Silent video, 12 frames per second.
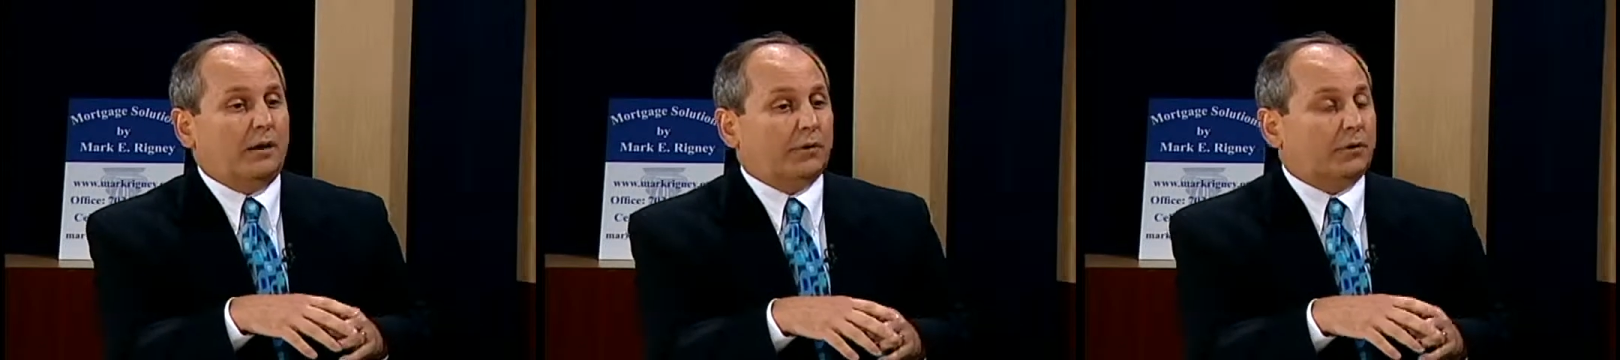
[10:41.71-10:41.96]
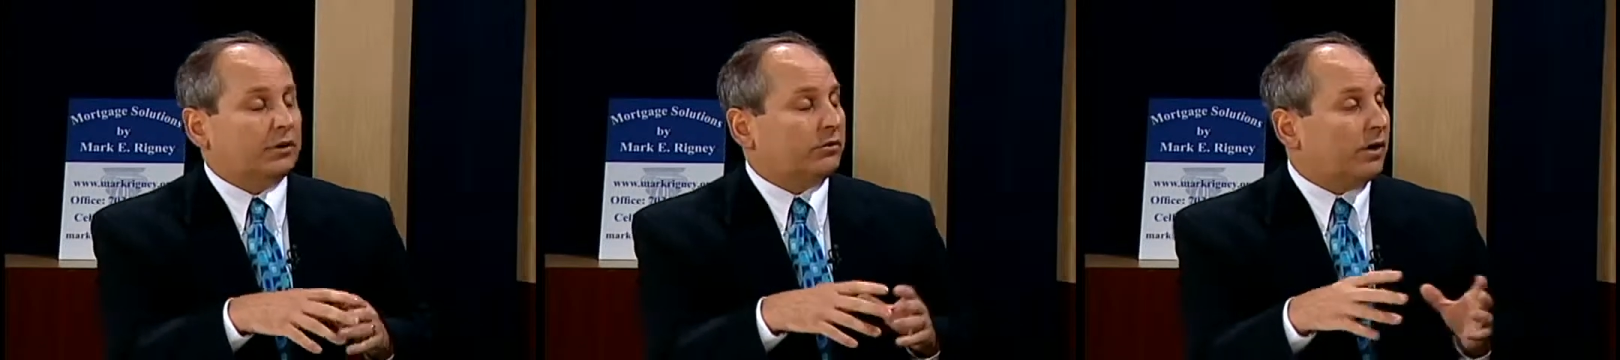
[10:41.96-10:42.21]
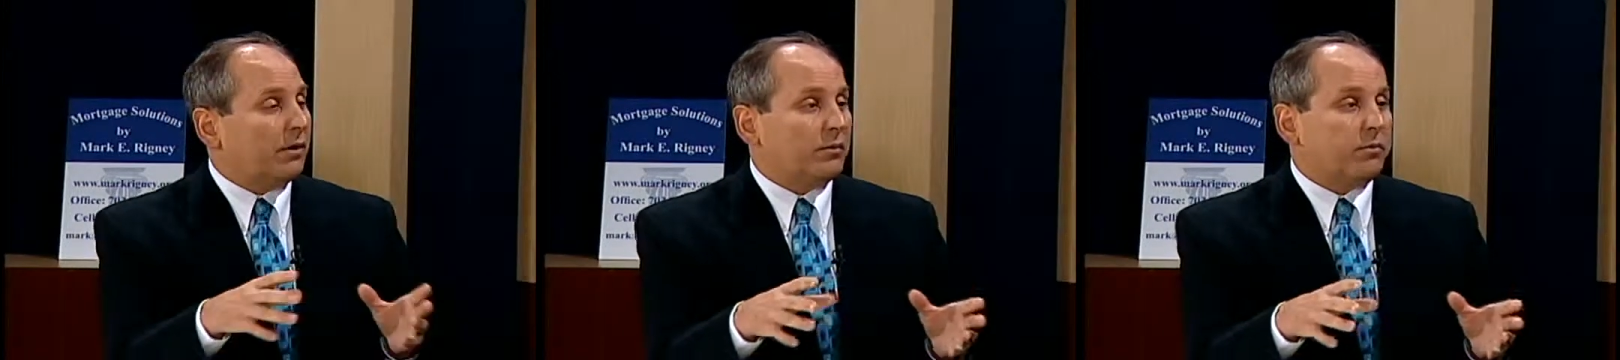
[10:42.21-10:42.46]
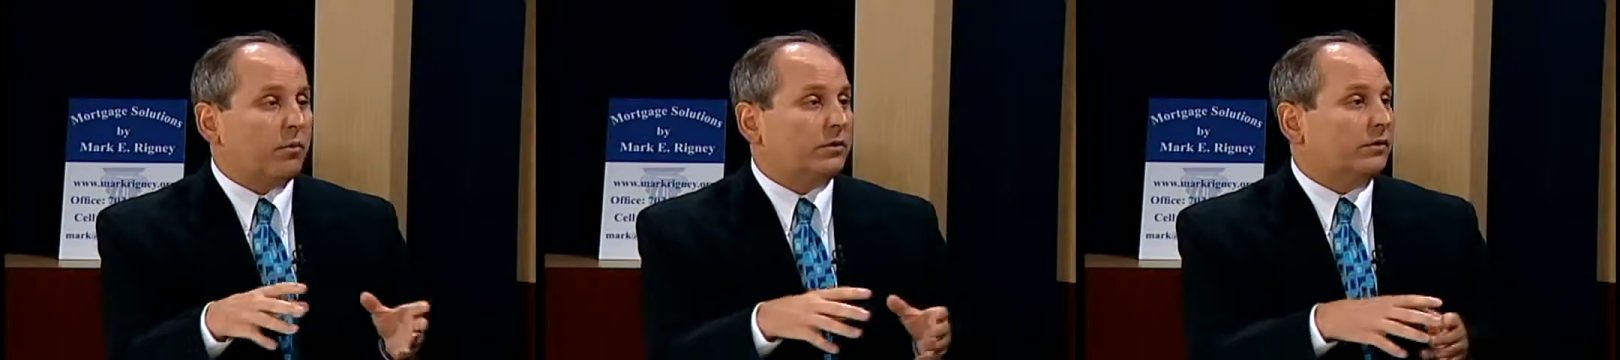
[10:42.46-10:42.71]
Because credit
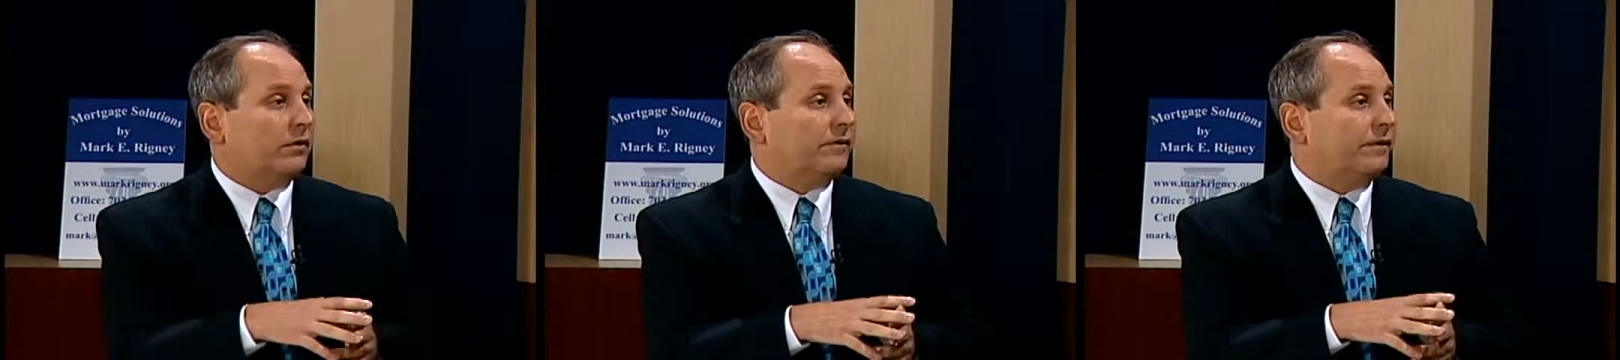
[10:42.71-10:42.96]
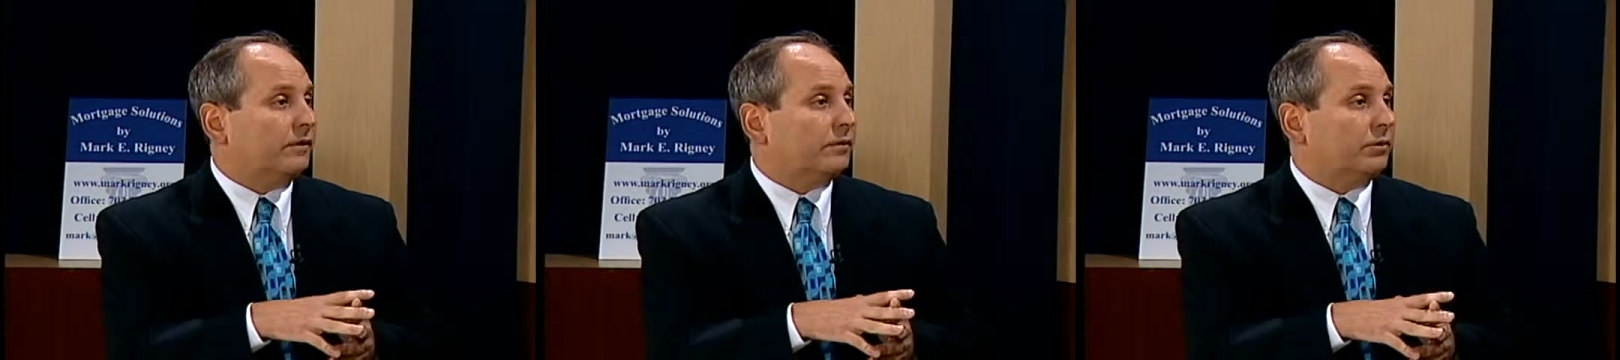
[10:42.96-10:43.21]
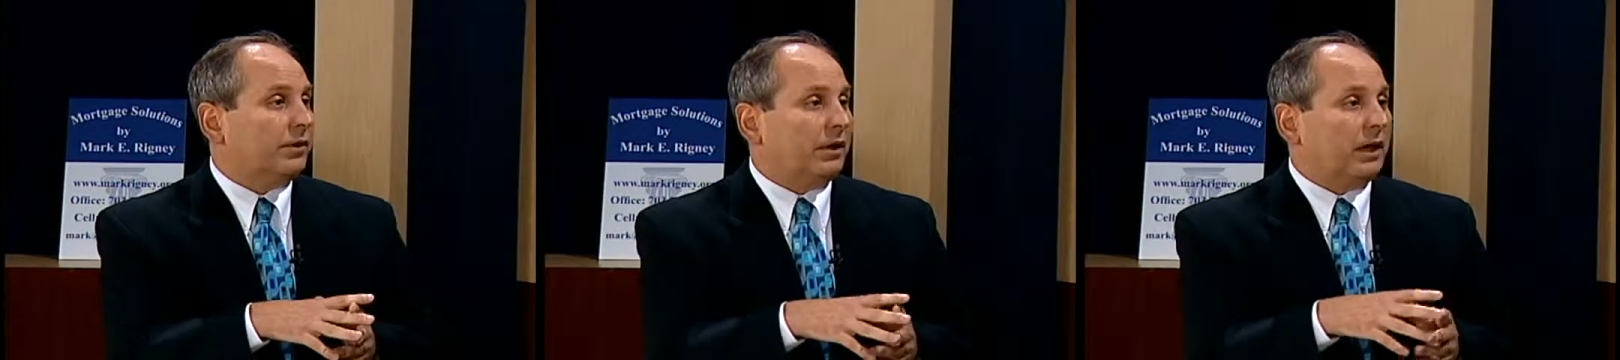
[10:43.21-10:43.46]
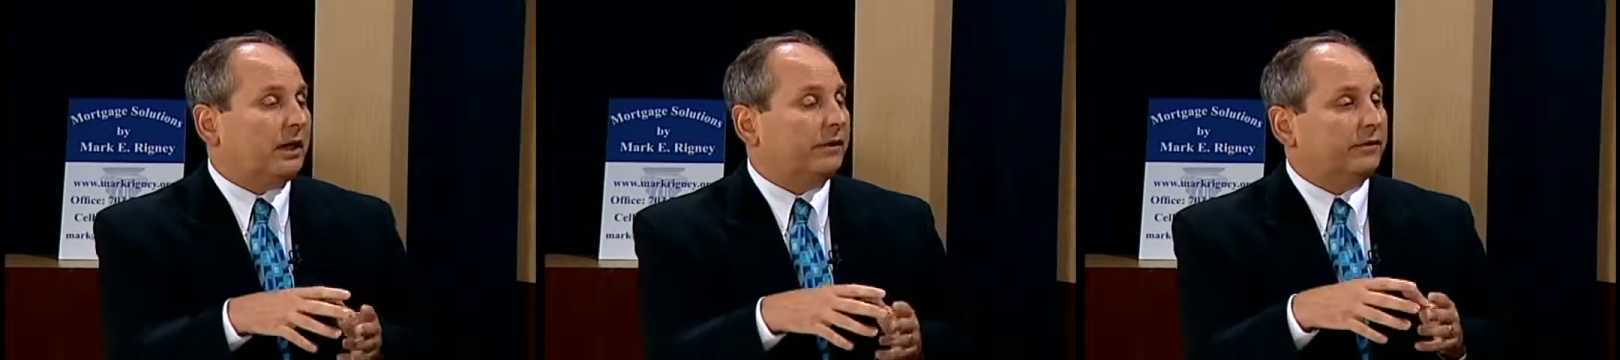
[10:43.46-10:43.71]
reports are filled with a
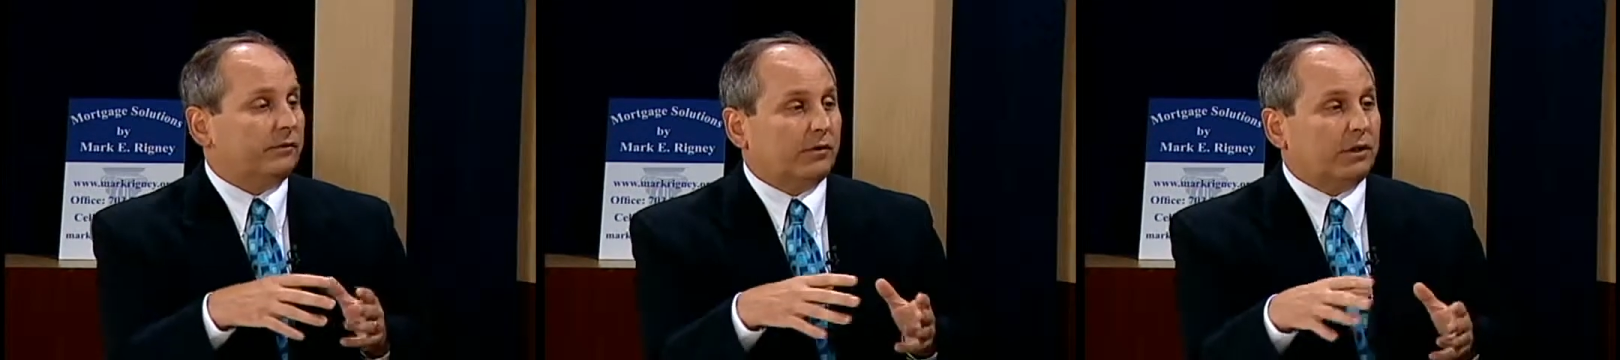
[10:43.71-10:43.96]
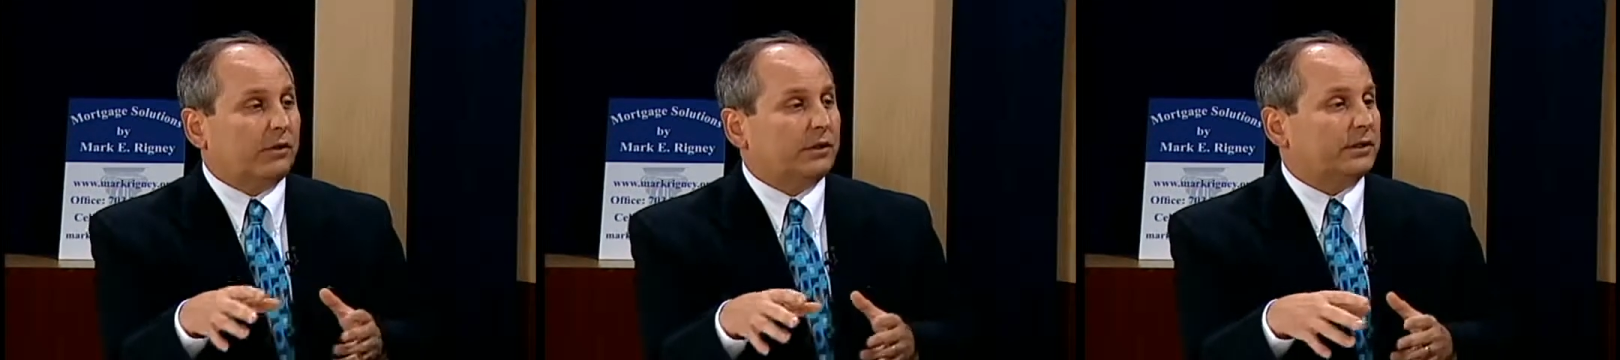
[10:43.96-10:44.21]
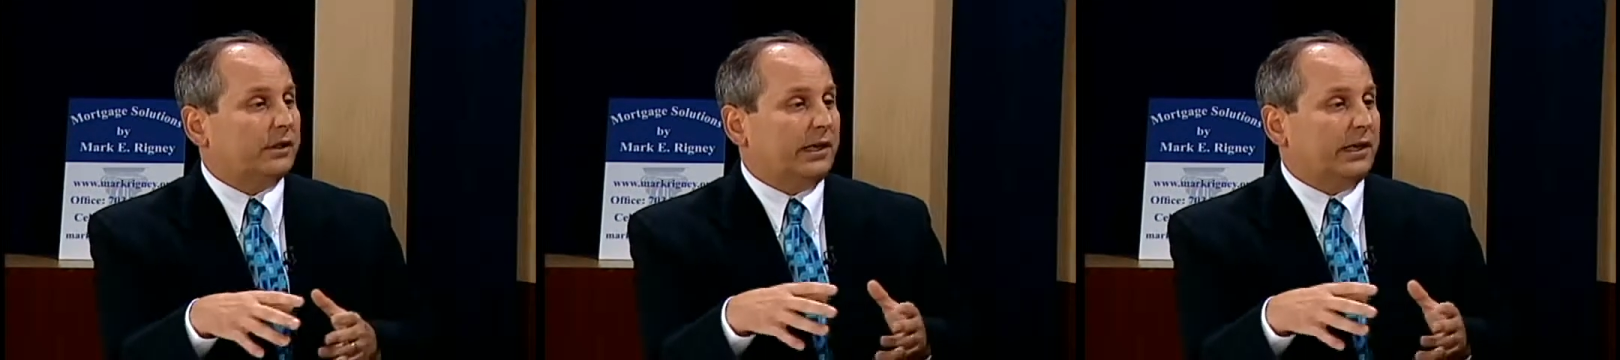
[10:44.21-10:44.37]
lot of erroneous